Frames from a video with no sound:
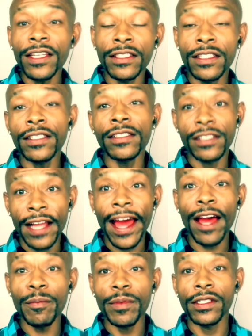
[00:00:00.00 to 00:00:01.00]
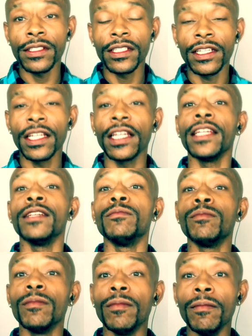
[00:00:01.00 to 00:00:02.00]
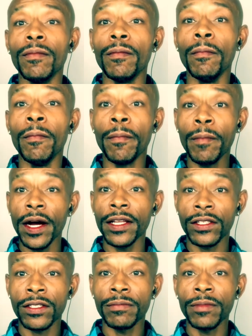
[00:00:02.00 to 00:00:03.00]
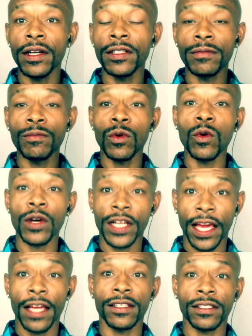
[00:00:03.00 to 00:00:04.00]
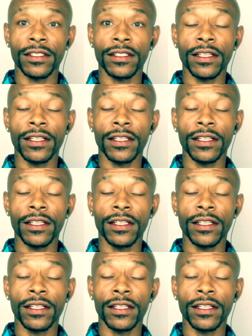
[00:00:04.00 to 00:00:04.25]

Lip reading: this should happen in much, much more cases.